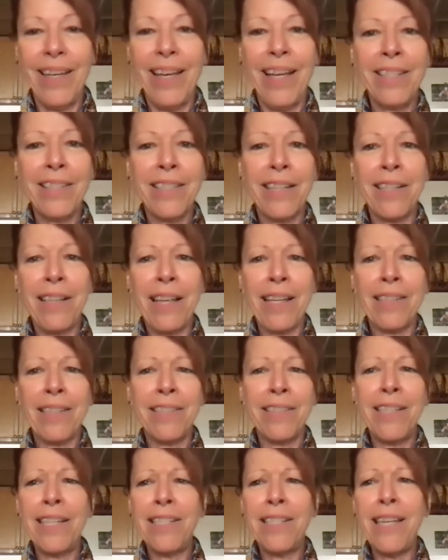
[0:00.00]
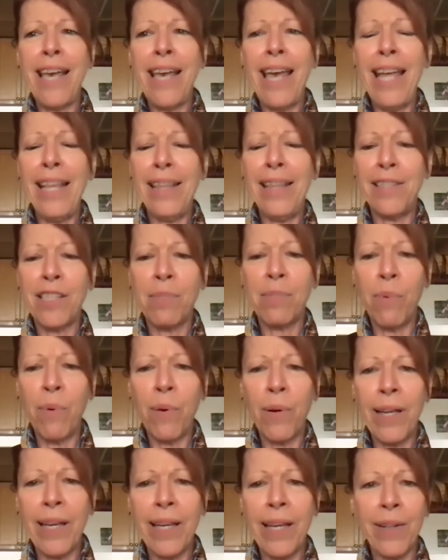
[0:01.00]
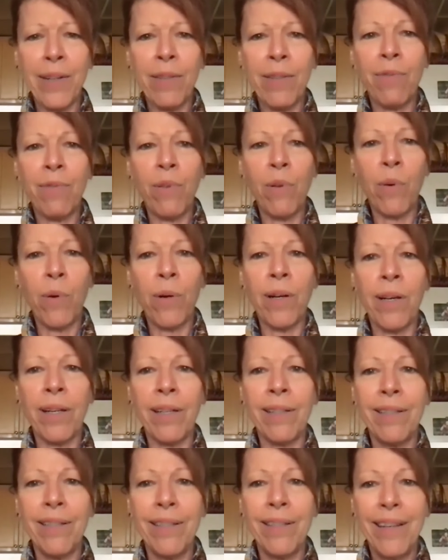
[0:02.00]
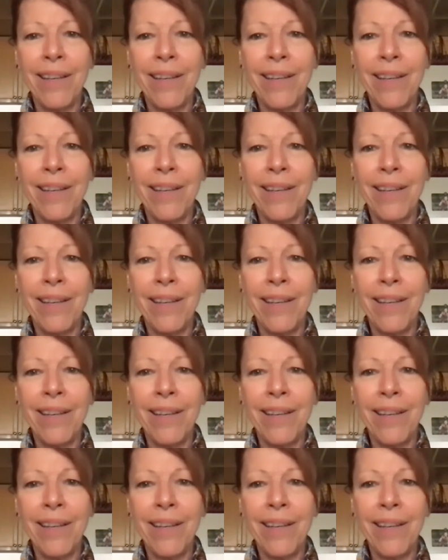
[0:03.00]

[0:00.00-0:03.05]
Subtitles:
It's like 68 this morning here in Florida.